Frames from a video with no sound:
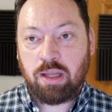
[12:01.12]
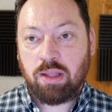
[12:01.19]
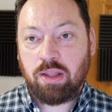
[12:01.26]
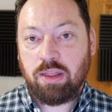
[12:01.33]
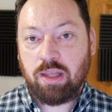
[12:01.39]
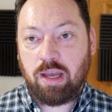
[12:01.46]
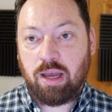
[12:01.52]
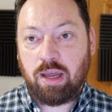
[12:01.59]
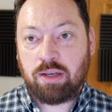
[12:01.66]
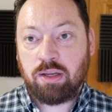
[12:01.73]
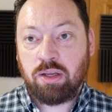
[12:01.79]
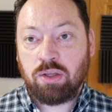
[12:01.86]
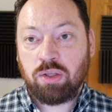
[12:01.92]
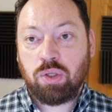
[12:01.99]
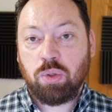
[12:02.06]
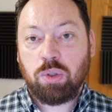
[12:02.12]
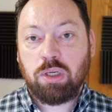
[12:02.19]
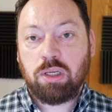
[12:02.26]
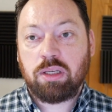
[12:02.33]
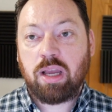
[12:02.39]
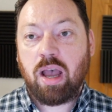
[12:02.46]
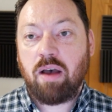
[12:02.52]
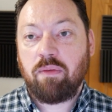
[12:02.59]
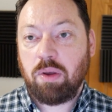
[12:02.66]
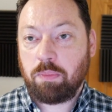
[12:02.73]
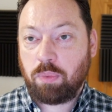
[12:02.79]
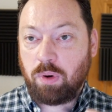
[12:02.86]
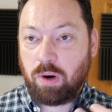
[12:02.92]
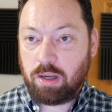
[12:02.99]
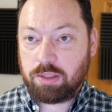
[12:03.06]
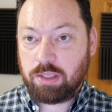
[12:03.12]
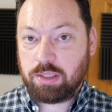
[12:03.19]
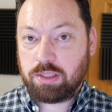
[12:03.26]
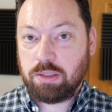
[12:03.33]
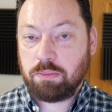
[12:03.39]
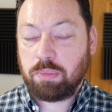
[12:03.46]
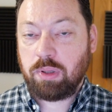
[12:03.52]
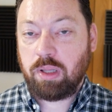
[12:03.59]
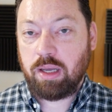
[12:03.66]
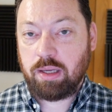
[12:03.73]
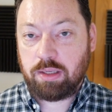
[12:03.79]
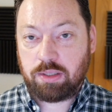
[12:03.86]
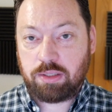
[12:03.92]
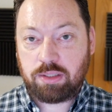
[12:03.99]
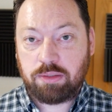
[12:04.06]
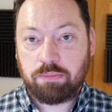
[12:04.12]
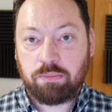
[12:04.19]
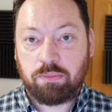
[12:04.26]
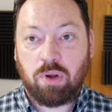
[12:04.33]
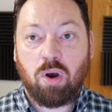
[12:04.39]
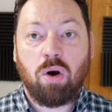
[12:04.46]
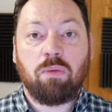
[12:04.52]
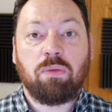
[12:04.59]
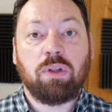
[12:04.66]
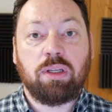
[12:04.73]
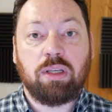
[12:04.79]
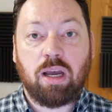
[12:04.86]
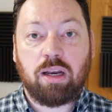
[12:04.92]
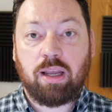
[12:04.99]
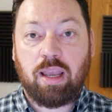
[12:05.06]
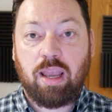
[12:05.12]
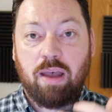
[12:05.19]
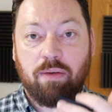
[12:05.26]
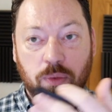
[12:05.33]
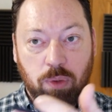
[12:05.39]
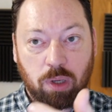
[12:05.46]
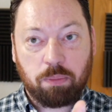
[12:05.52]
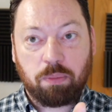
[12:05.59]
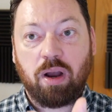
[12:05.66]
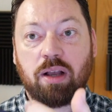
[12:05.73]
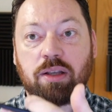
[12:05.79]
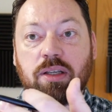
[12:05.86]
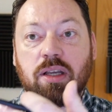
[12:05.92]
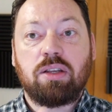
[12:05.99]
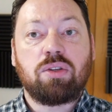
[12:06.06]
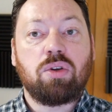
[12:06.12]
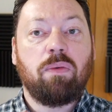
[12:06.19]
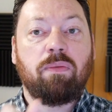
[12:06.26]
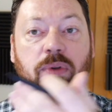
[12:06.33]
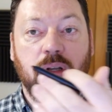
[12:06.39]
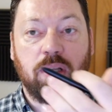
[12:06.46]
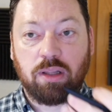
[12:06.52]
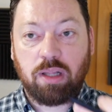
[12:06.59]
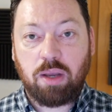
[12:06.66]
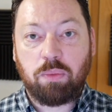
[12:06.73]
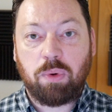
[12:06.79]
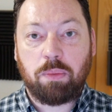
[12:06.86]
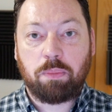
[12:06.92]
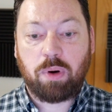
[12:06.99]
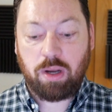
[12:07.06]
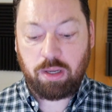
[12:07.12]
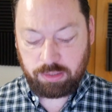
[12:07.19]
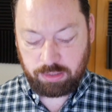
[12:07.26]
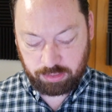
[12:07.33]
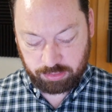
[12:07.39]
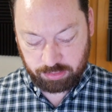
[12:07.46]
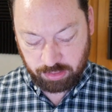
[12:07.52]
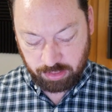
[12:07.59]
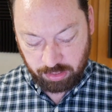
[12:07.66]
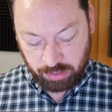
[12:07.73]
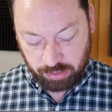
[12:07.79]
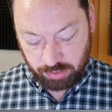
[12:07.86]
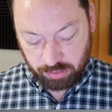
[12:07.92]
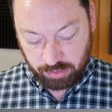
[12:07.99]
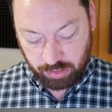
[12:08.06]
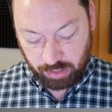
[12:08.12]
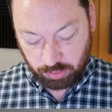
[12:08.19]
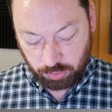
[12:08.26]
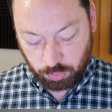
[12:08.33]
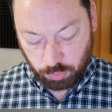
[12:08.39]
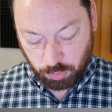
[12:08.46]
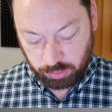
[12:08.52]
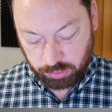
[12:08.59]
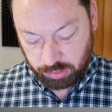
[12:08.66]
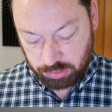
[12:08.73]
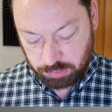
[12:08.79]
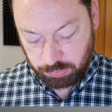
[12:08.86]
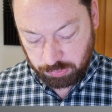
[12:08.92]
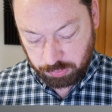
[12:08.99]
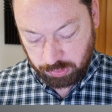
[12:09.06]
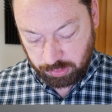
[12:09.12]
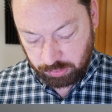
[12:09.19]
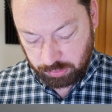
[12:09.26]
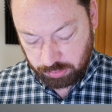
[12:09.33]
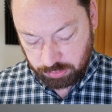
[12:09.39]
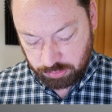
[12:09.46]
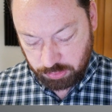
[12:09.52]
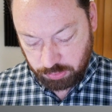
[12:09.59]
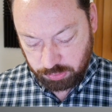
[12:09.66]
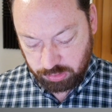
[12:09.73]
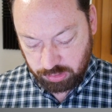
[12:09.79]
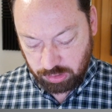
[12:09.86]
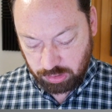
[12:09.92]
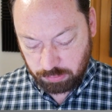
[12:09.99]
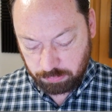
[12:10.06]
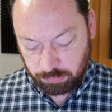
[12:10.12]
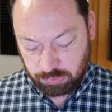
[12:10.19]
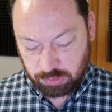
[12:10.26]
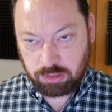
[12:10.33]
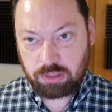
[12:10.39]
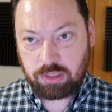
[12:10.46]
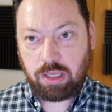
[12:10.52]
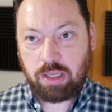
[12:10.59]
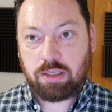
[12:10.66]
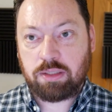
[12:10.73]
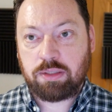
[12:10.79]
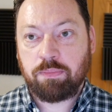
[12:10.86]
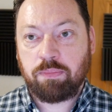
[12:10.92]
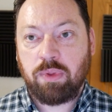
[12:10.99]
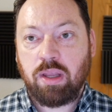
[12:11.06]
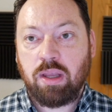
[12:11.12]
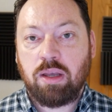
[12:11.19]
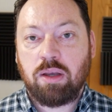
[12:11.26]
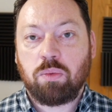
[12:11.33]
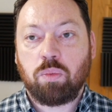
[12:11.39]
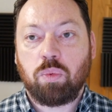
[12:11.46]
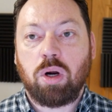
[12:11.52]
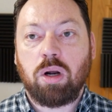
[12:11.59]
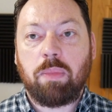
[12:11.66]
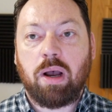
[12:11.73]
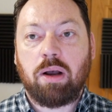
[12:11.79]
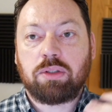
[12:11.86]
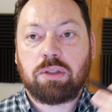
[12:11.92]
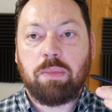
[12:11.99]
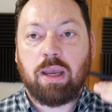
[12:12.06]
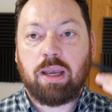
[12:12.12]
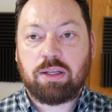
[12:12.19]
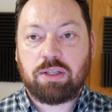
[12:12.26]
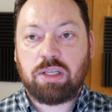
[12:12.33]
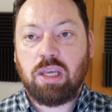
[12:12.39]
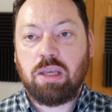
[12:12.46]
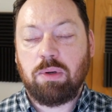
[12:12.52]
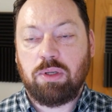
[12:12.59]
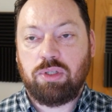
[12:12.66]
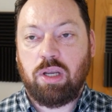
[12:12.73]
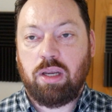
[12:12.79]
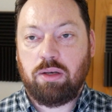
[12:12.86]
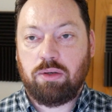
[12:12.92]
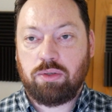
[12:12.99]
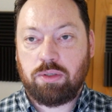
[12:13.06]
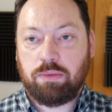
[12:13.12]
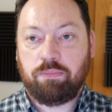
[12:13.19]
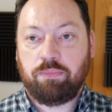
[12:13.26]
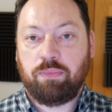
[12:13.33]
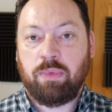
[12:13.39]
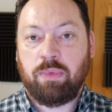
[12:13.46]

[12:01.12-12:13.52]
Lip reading: that you need to have a process in place, hopefully not a heavyweight process, hopefully a lightweight process, that coordinates between these two teams and says, we're about to make a schema change.